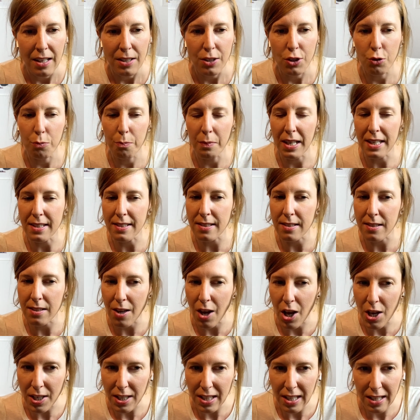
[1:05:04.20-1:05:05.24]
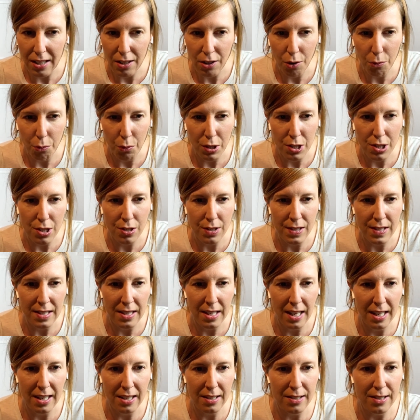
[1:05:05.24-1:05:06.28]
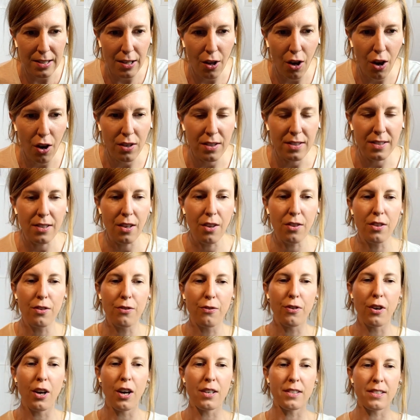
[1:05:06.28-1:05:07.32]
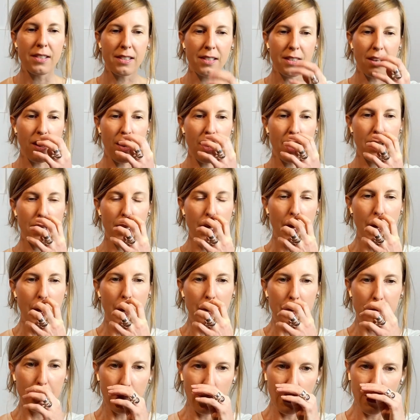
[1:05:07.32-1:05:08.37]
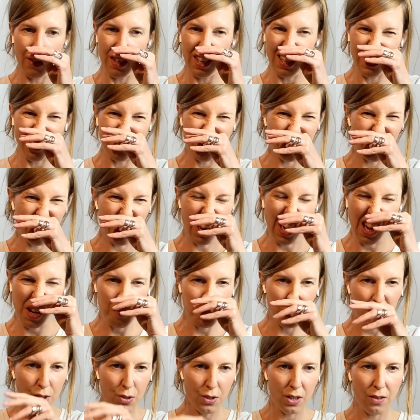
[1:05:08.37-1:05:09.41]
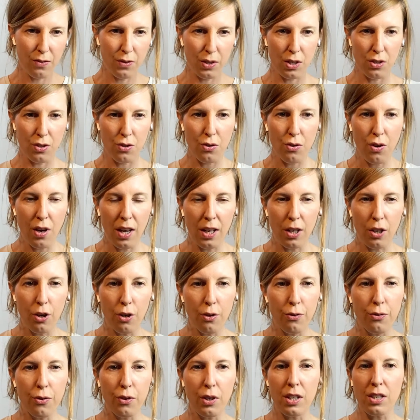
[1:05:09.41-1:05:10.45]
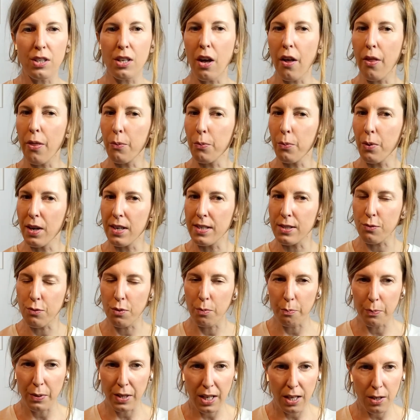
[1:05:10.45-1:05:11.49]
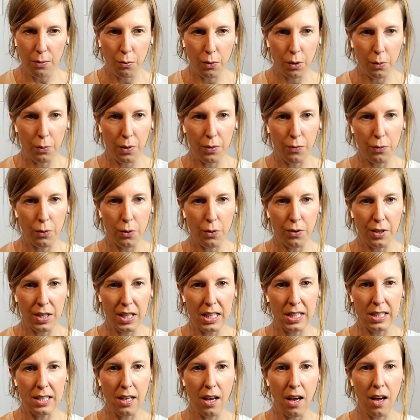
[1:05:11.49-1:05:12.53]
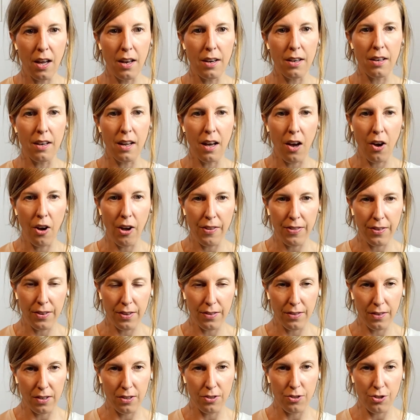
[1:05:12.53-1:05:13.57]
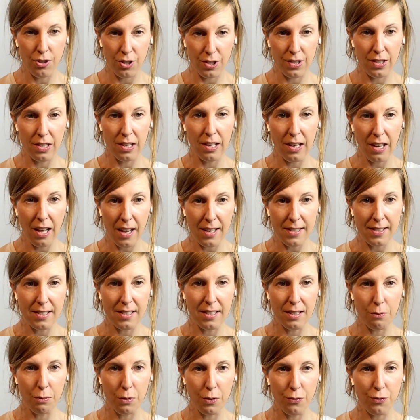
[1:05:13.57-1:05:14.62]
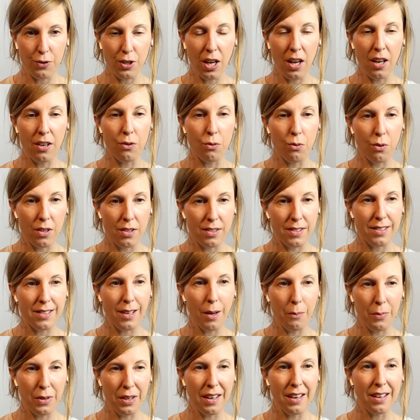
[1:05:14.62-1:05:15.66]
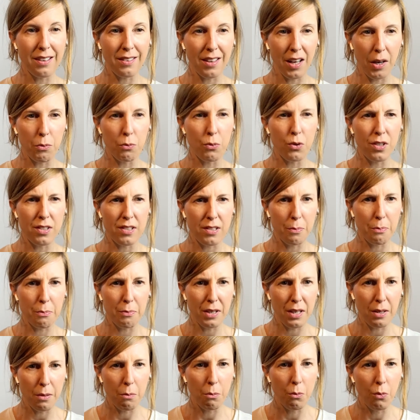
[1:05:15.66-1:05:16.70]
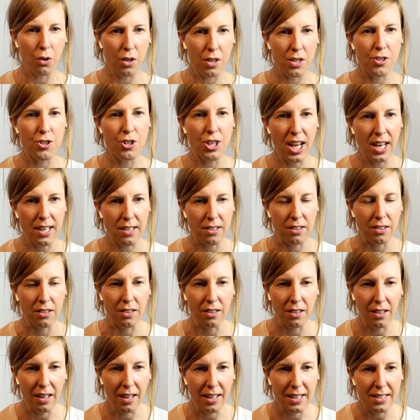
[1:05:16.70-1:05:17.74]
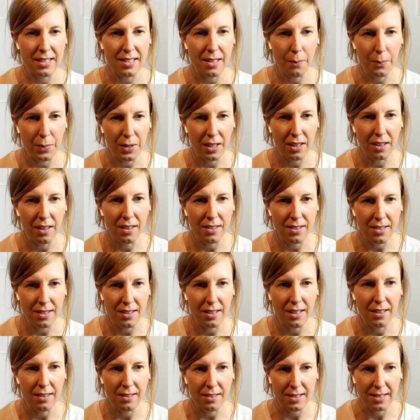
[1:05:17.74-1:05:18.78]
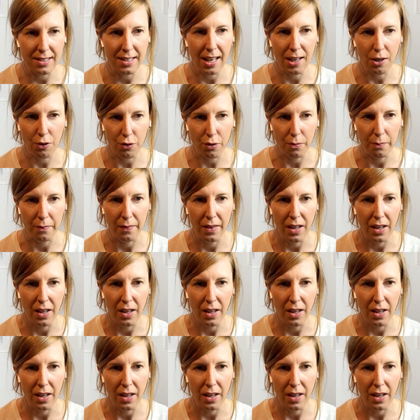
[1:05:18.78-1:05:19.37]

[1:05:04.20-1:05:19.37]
You may certainly not want to stay as long as on the first side. So if you're happy to give it a try, go for it. Otherwise, repeat what we've already done, either just the last thing we've done or something that was a bit more gentle, like something underneath the sacrum.